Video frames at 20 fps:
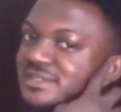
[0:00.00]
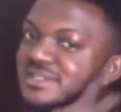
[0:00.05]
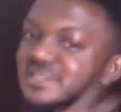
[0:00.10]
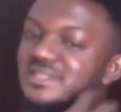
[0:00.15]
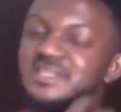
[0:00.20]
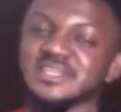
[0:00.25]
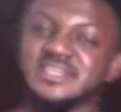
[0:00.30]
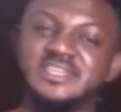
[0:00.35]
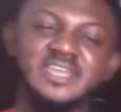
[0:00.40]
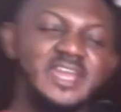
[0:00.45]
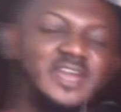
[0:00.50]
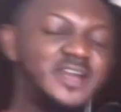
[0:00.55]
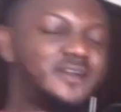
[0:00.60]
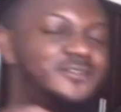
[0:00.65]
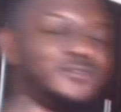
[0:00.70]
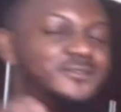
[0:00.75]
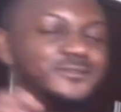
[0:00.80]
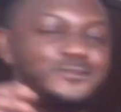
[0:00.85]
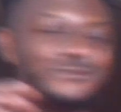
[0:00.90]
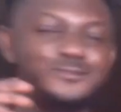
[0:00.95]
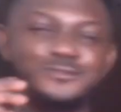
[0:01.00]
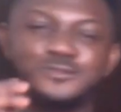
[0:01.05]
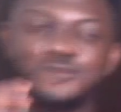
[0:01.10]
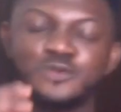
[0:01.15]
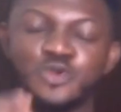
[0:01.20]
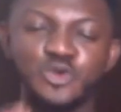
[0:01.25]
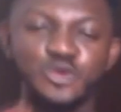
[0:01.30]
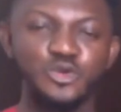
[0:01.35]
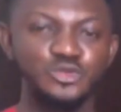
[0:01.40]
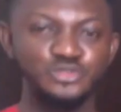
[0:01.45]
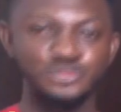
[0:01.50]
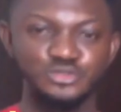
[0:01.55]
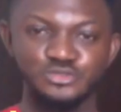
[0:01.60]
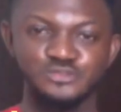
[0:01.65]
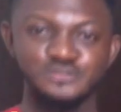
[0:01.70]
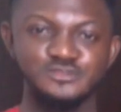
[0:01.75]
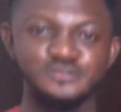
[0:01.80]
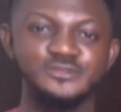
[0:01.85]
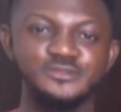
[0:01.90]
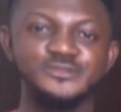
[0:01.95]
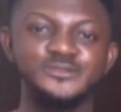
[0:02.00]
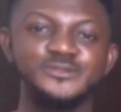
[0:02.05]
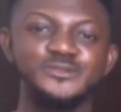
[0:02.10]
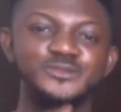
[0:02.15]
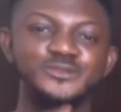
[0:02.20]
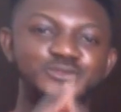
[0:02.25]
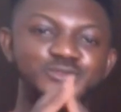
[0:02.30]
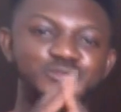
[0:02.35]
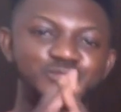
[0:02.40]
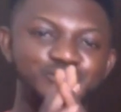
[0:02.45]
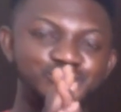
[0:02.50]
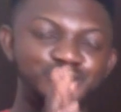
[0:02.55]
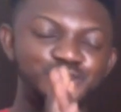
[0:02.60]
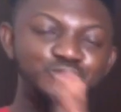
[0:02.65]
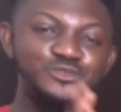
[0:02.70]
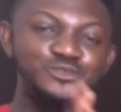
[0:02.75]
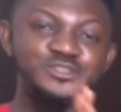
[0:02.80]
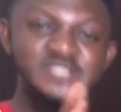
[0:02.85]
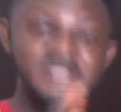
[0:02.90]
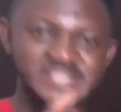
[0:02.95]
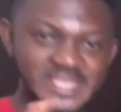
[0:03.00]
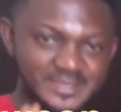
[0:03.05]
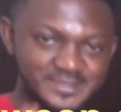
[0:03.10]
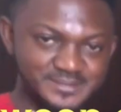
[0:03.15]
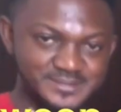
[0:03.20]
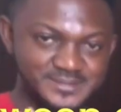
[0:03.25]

there are whole notes, full step